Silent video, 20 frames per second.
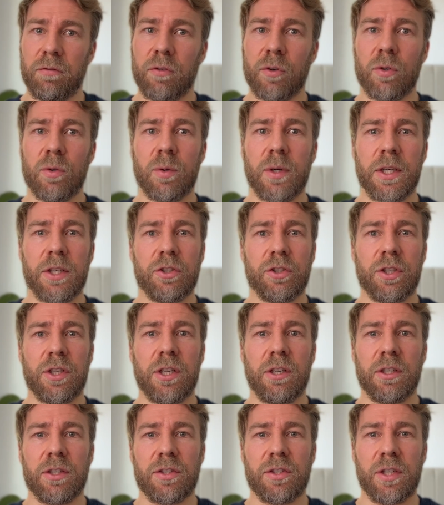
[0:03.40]
full
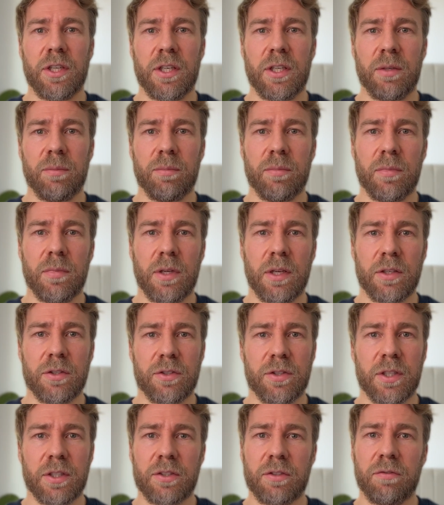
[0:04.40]
engineering team, a
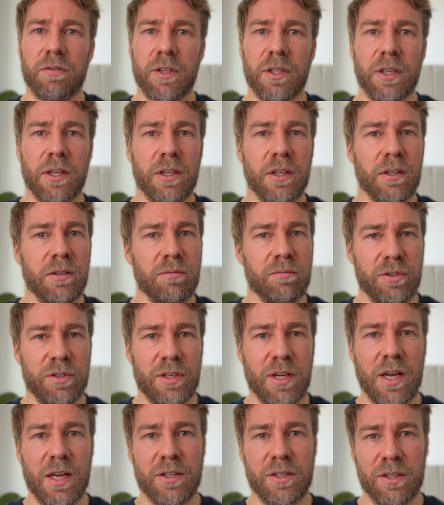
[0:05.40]
6-figure
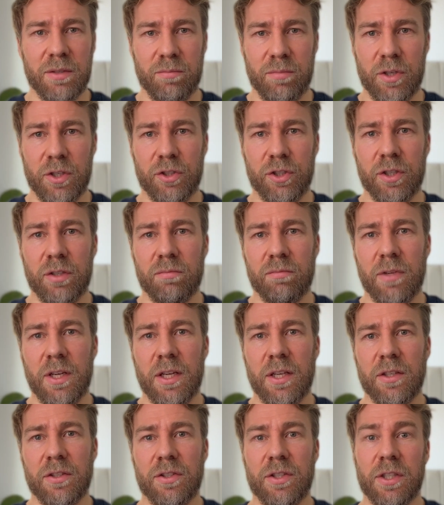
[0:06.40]
starting budget,
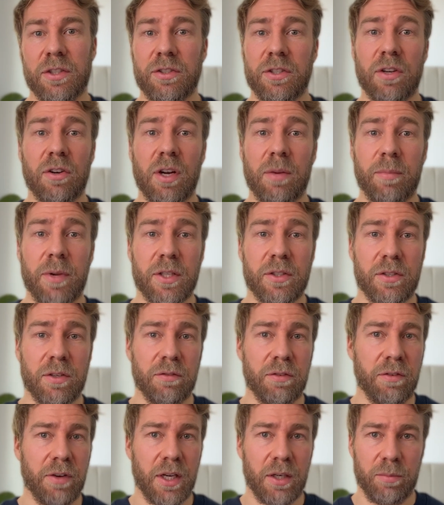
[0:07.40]
and 6 to 9 months of
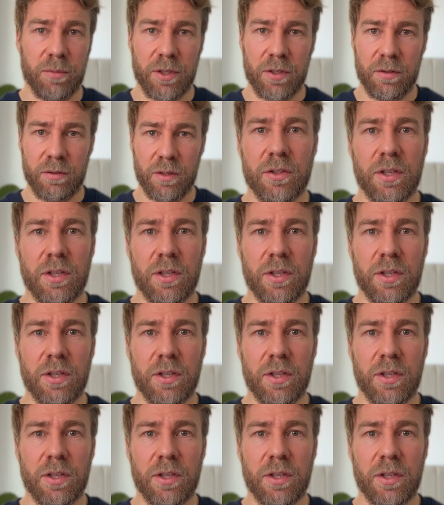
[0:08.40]
development.